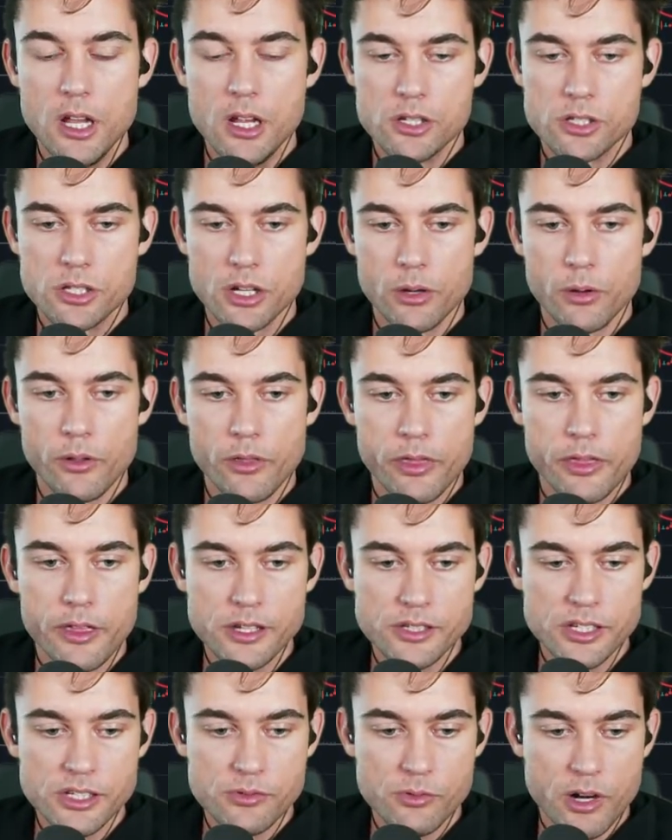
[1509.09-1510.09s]
So
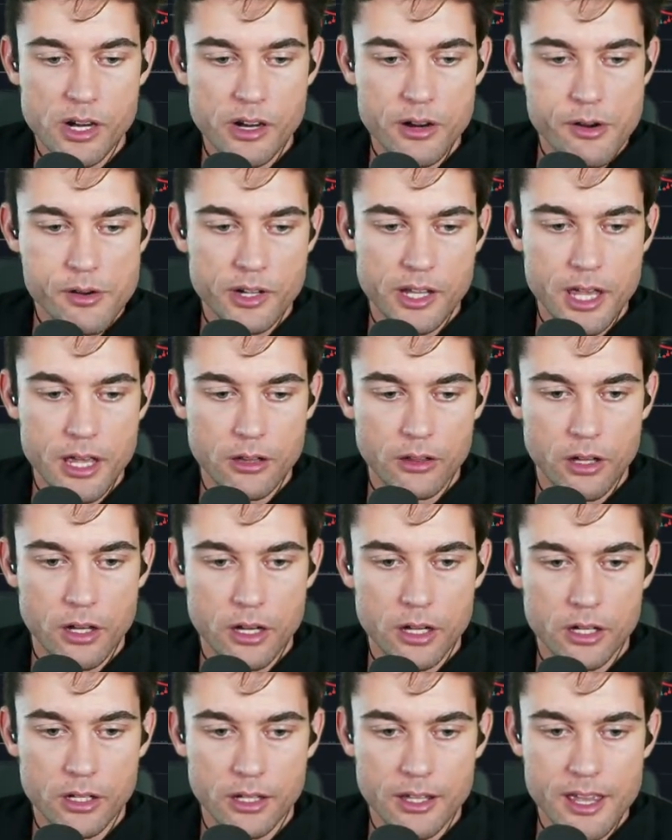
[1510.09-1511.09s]
this is where I would get
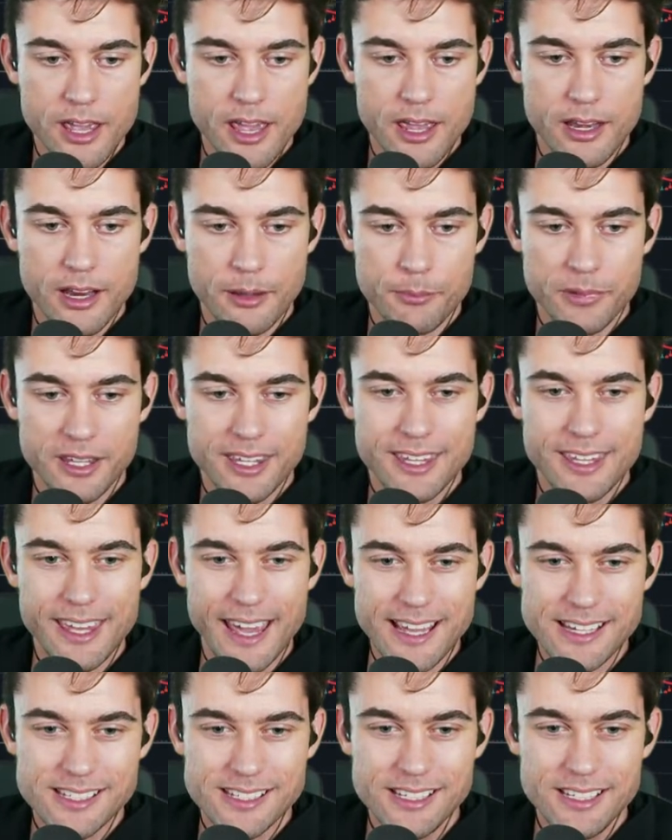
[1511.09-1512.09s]
long, and I'm
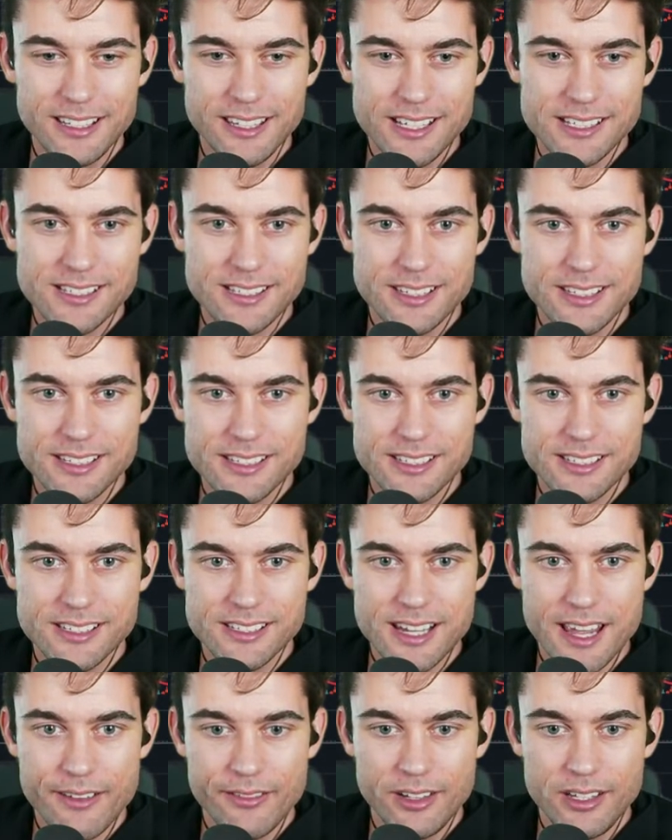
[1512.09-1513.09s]
guessing that's the
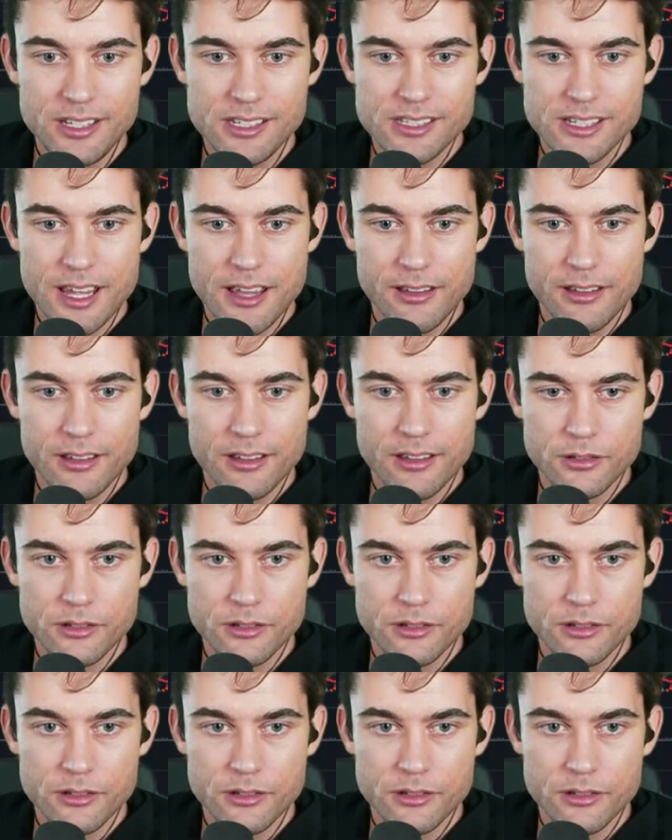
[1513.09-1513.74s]
70 set.